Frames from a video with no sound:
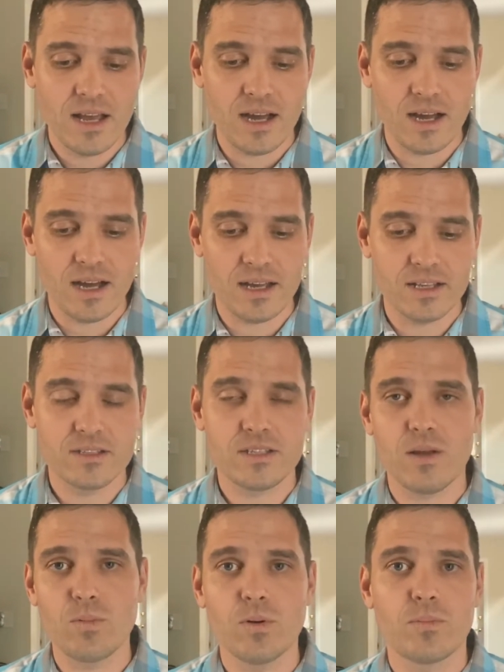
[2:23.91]
Uh,
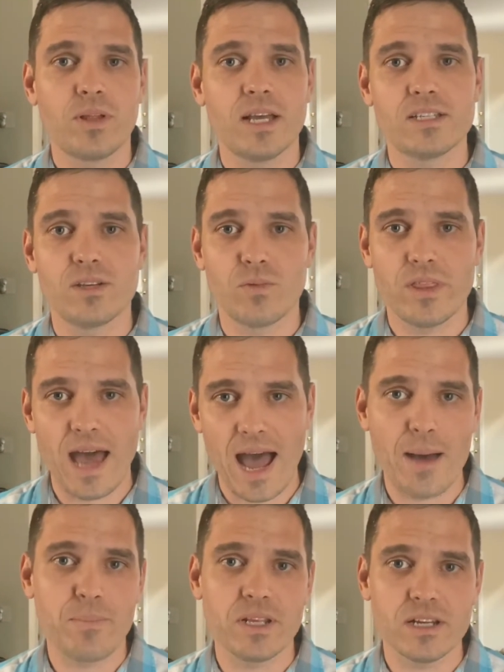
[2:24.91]
instead, we replace it with
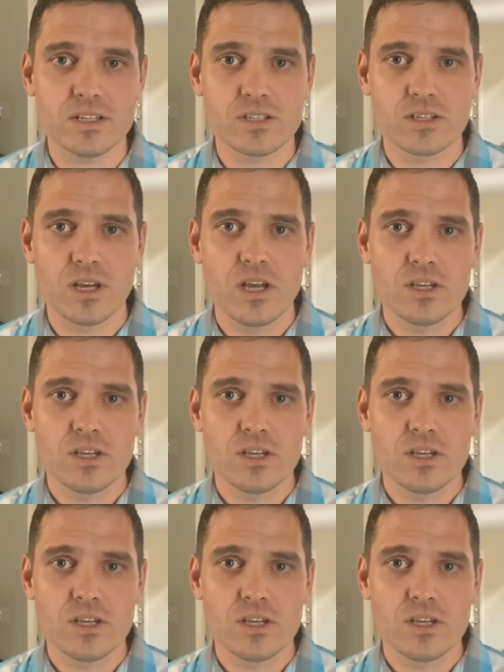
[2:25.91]
happiness.